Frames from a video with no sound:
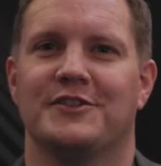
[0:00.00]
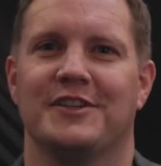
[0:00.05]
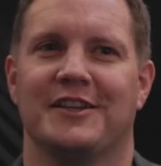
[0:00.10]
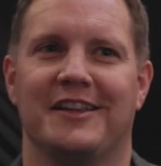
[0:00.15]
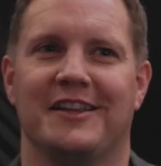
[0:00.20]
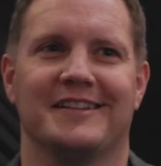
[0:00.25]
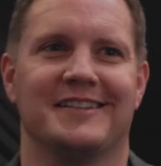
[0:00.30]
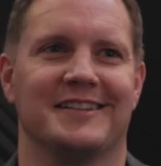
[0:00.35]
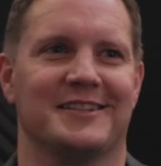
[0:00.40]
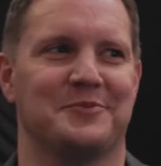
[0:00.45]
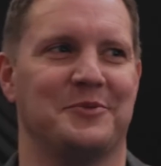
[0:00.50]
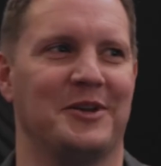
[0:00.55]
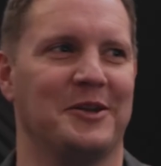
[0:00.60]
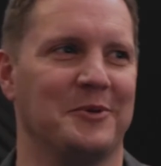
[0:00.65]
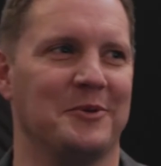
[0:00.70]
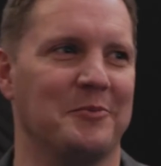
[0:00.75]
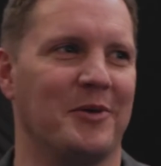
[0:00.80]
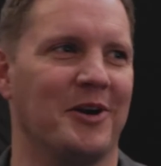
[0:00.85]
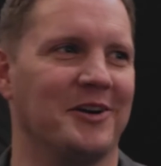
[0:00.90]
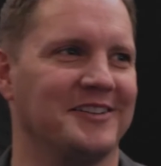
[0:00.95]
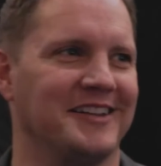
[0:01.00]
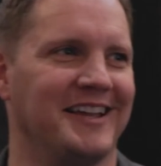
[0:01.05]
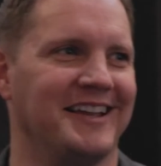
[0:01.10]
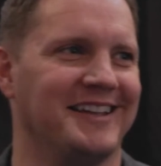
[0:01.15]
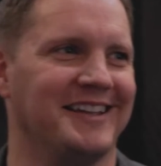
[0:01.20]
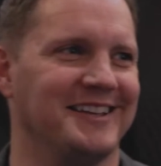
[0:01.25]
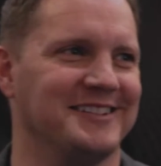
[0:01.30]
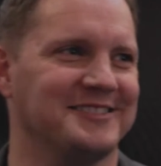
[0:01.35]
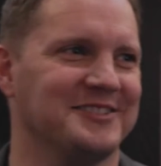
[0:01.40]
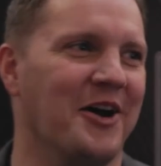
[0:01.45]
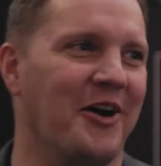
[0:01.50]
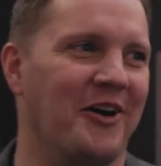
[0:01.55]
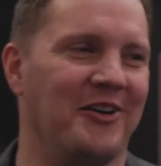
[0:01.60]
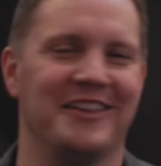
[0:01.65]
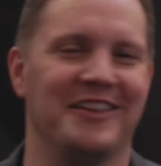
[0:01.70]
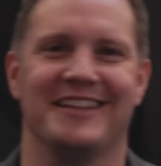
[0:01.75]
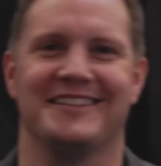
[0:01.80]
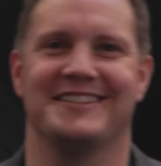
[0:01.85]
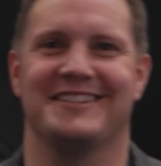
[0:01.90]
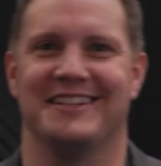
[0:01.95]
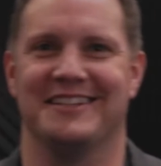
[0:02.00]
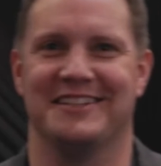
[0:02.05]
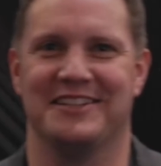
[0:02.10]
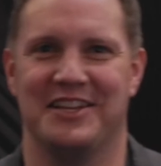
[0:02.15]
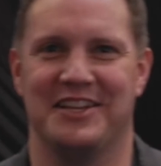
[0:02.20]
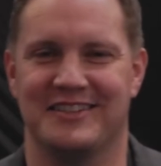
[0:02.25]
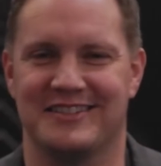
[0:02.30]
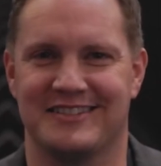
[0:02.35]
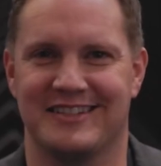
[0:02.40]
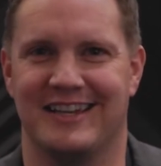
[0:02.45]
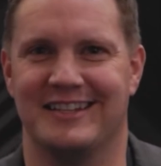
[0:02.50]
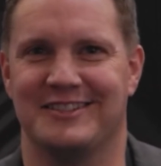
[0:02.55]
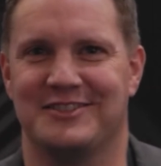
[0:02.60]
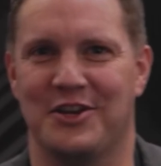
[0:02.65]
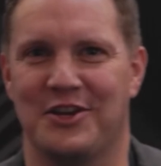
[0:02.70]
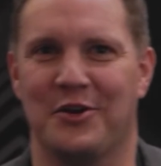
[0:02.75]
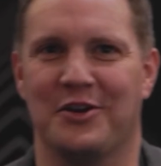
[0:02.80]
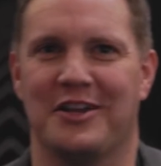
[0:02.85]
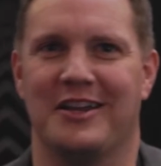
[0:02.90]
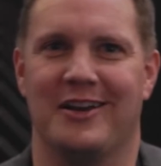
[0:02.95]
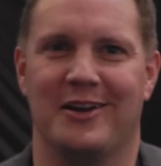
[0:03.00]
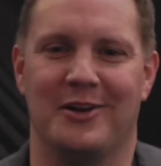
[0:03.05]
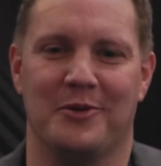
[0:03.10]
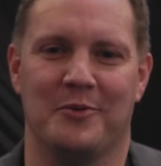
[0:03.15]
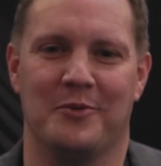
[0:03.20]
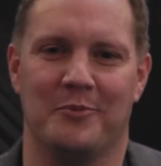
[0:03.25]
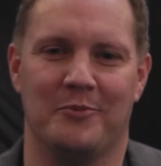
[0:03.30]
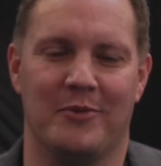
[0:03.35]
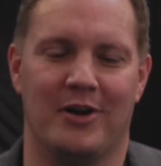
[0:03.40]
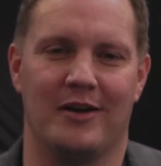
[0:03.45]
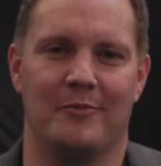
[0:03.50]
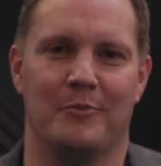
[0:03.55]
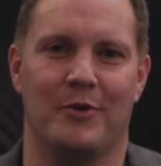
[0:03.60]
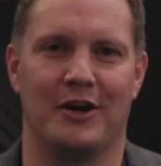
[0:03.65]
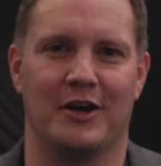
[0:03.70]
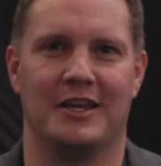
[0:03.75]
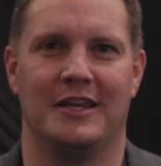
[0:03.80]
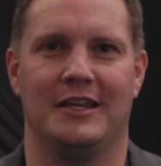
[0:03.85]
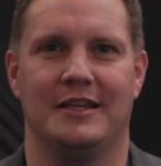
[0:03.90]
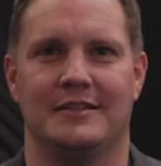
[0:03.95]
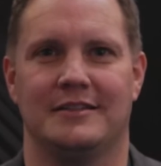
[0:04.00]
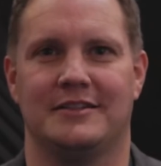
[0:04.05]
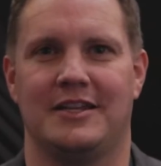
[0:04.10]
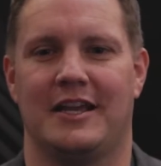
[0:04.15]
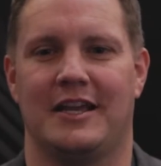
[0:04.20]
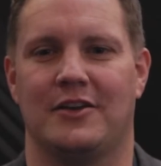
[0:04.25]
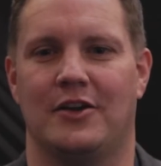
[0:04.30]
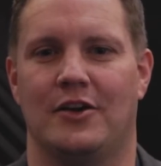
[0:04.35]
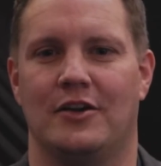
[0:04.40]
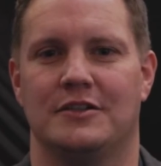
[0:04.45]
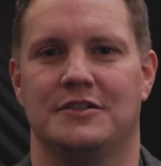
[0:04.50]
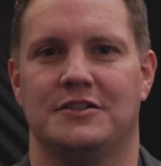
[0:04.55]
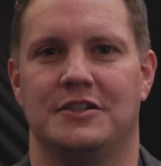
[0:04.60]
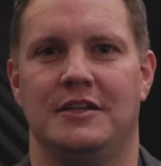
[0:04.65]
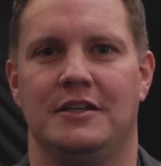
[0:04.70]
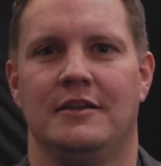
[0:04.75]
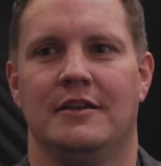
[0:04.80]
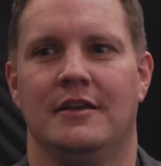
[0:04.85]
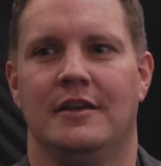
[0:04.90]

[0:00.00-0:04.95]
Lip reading: I'd like to explain what MarTech is. No, that's an inside joke here. Marketing technology.